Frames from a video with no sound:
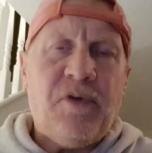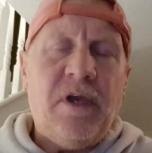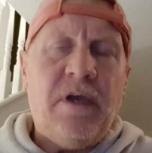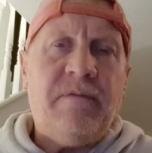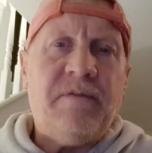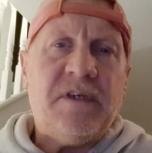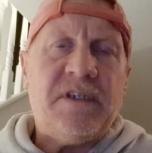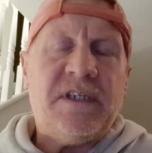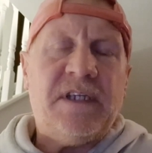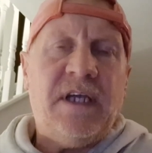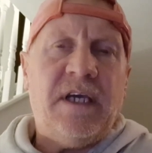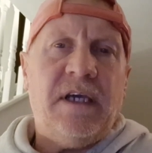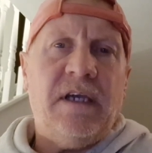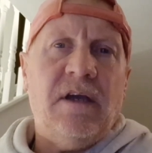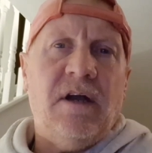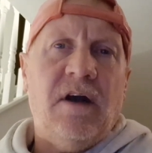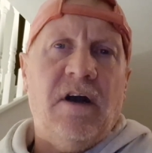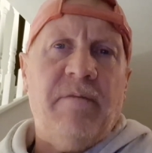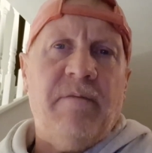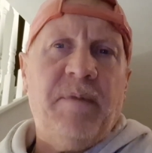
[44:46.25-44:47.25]

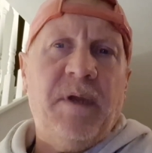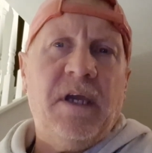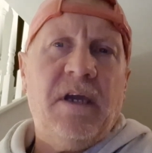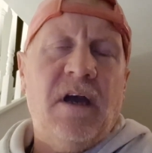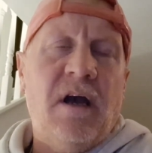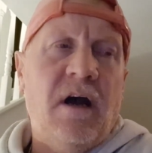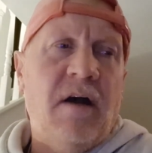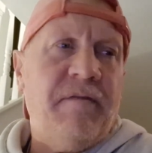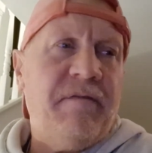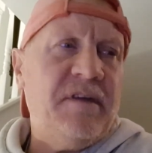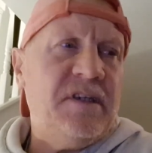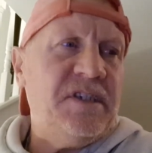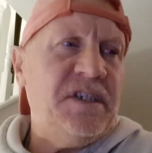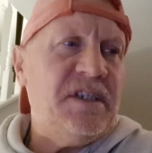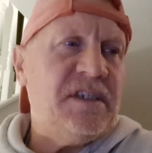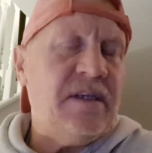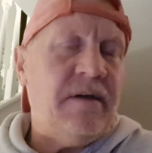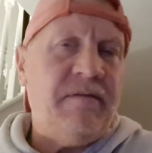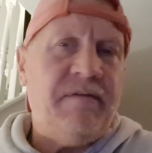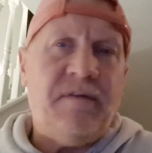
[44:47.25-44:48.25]
previously, I've been carp fishing
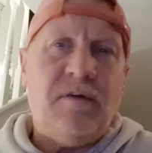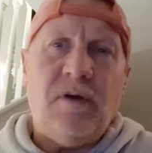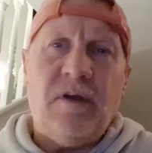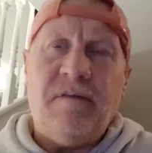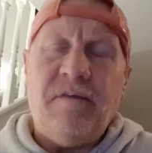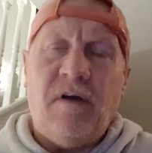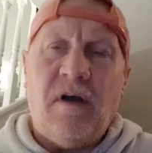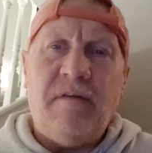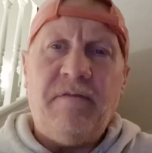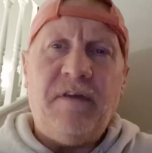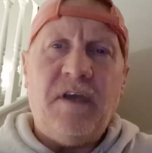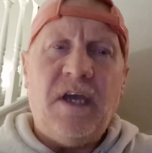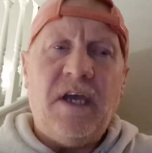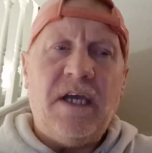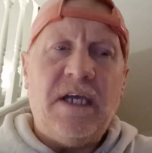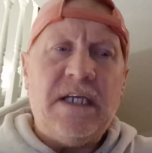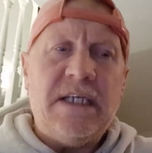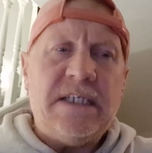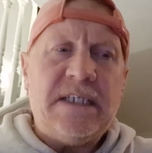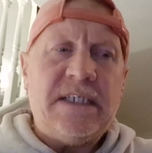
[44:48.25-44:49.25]
some 45
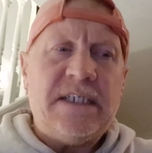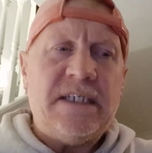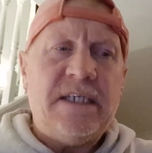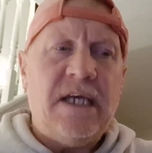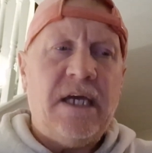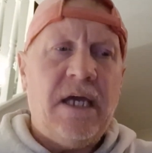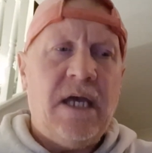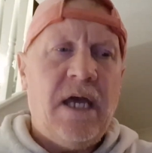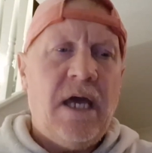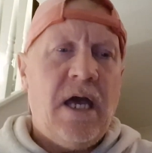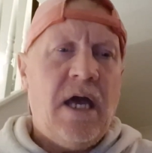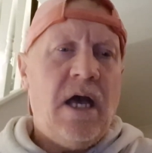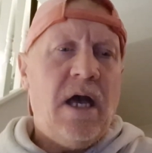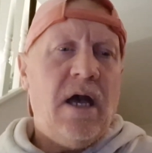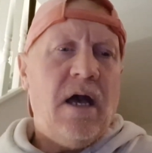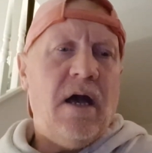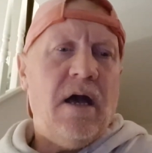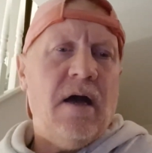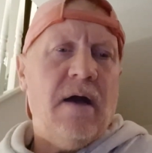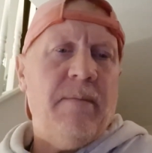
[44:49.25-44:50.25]
years.
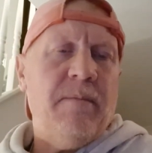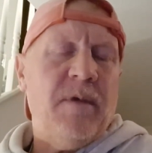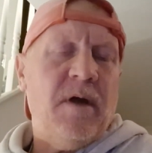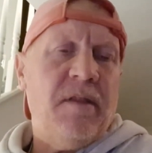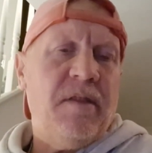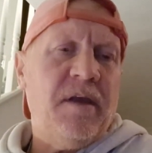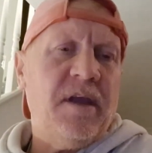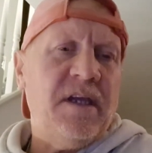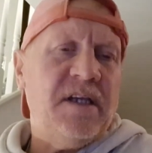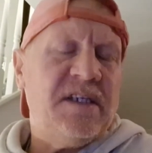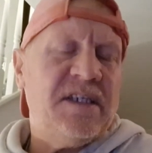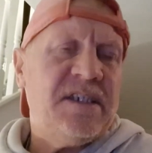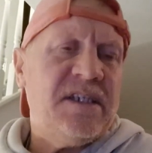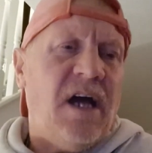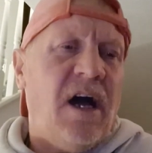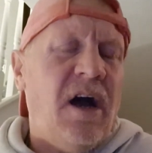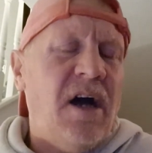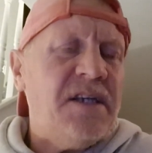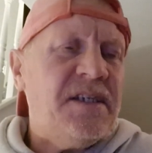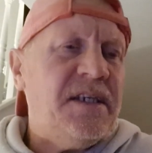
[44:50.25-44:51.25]
I think it
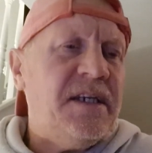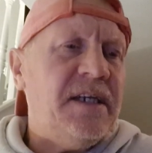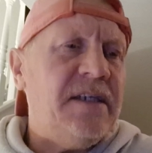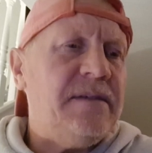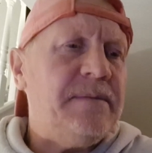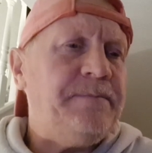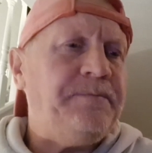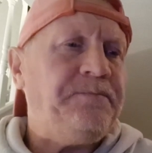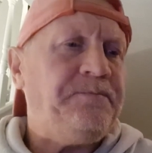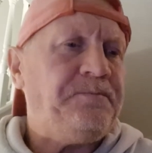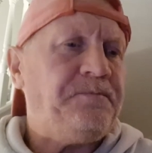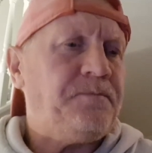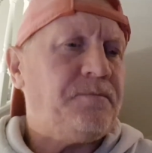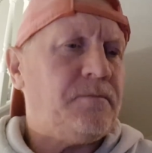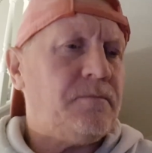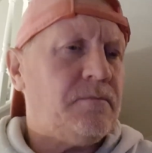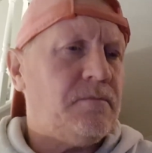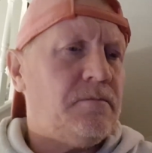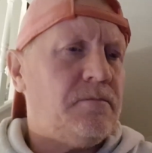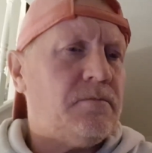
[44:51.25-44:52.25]
started,
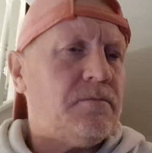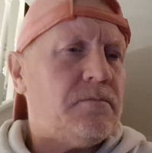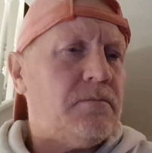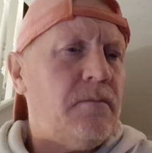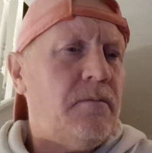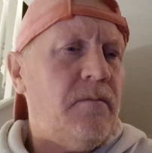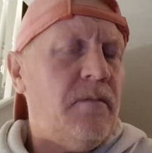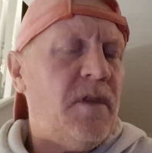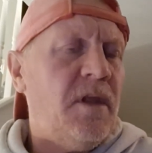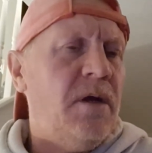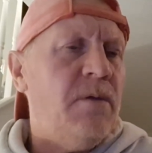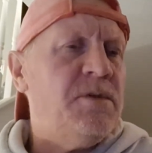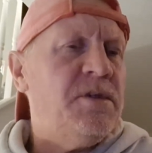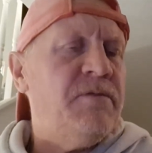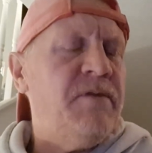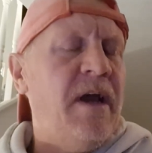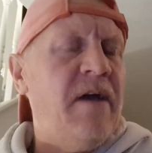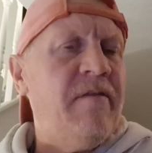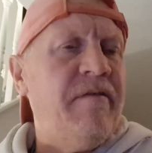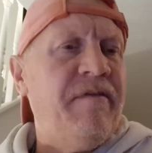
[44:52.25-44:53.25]
I was
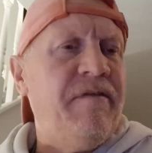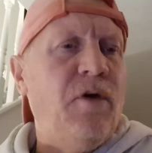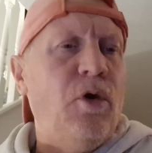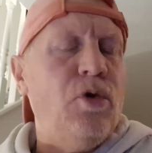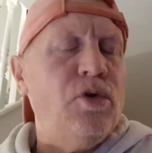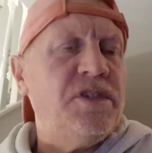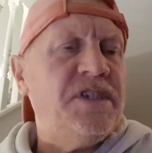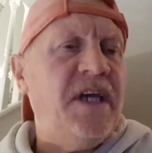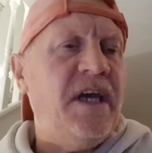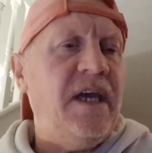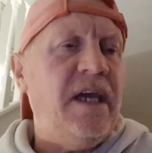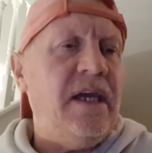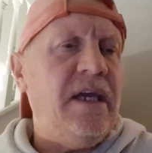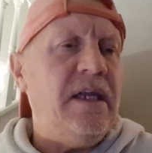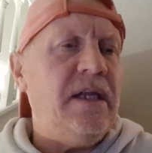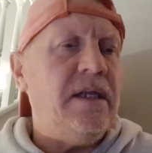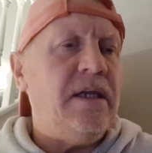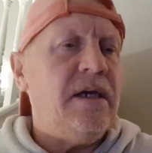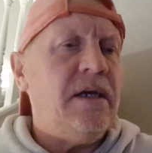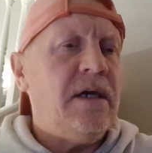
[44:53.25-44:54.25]
around
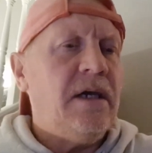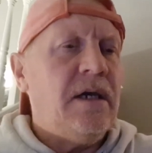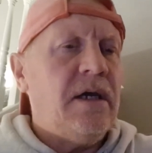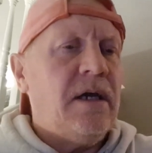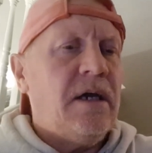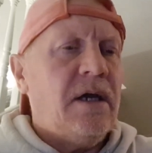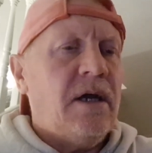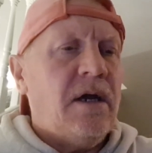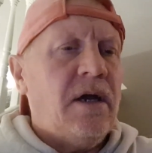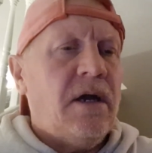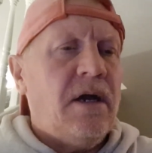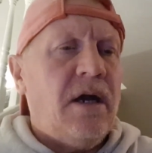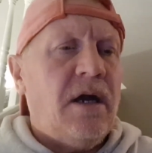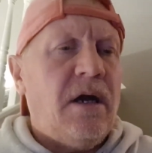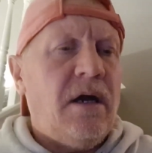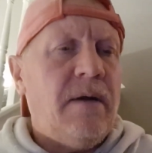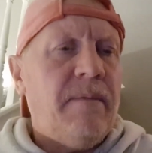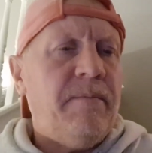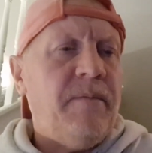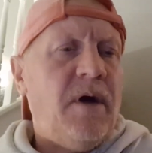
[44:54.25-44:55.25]
14.
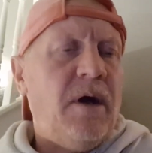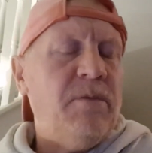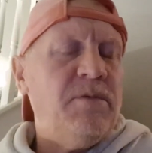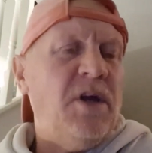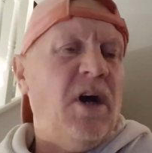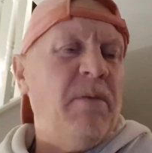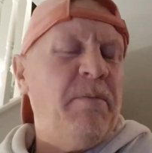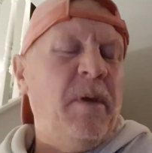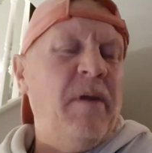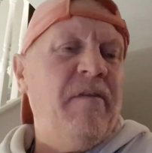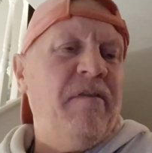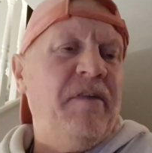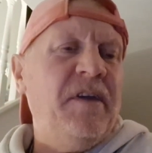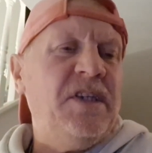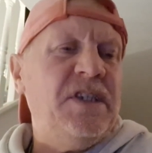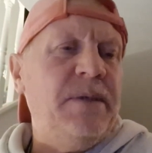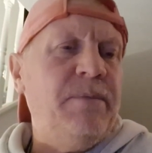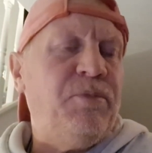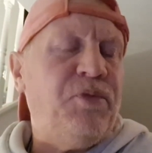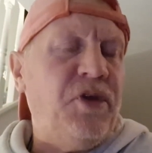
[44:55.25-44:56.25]
I'd been
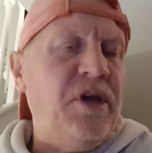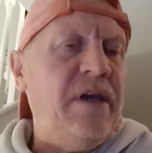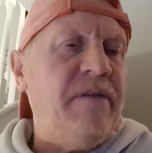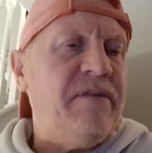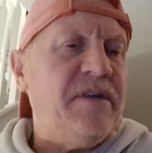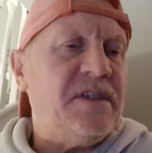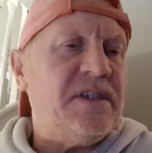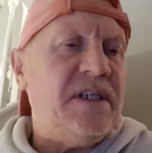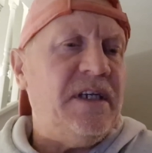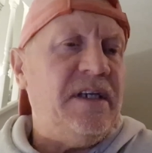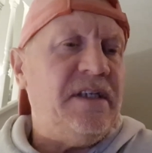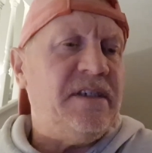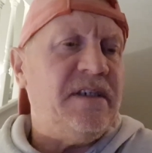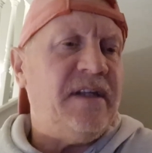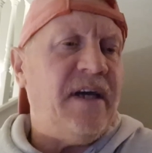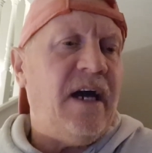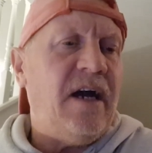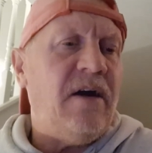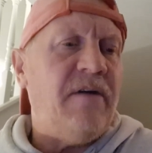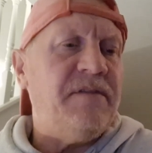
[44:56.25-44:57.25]
fishing previously to
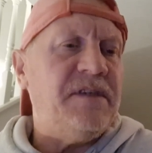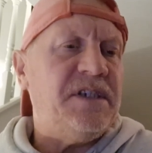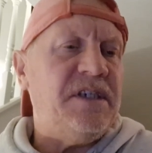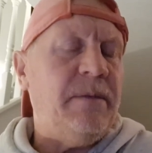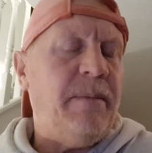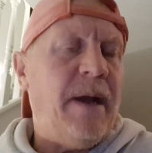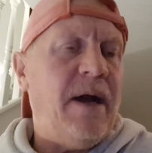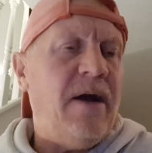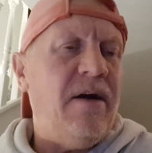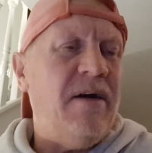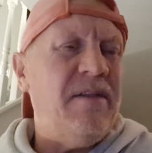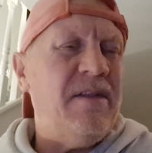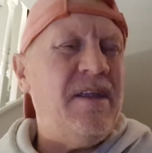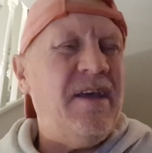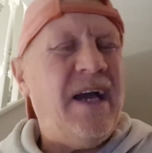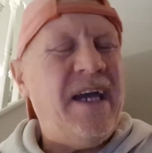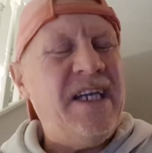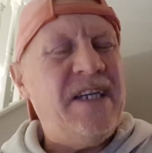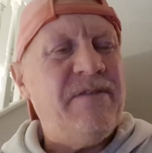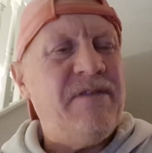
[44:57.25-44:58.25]
that, obviously about
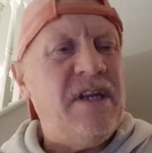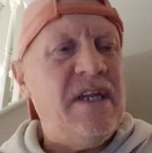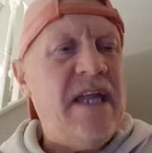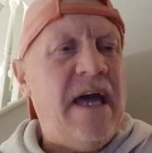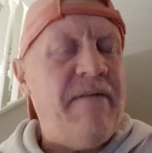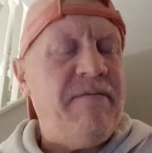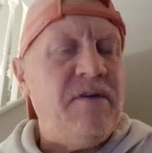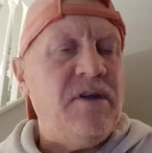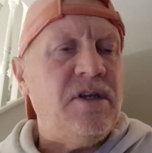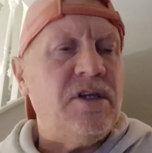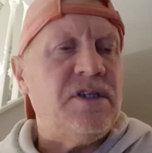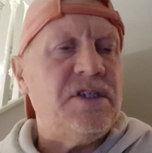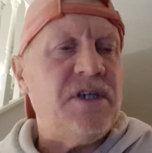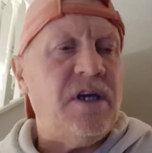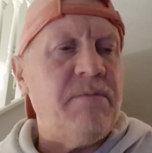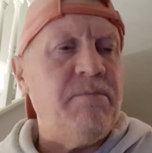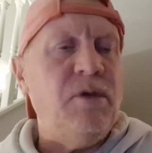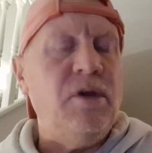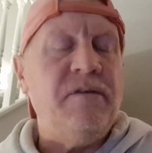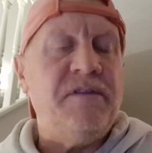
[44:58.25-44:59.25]
the age of 11, because
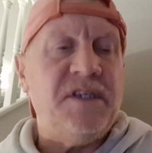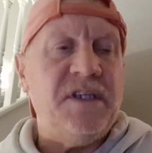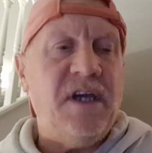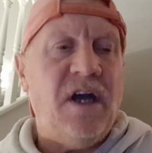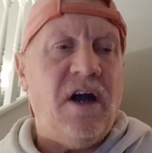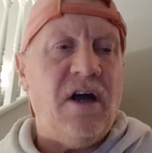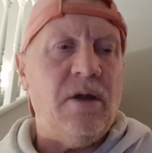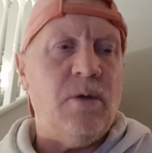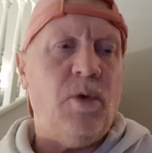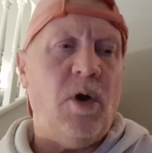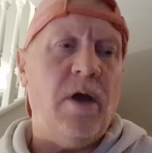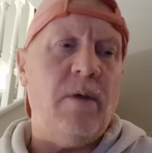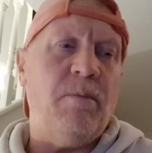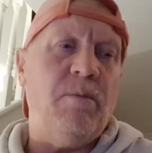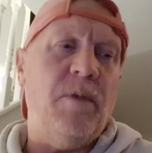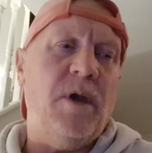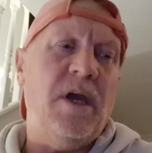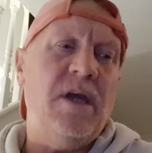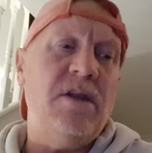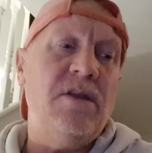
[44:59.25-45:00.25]
I'd moved to the Isle of Wight
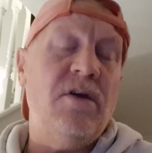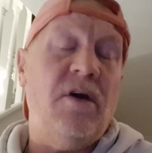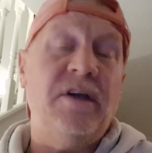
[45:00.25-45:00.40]
in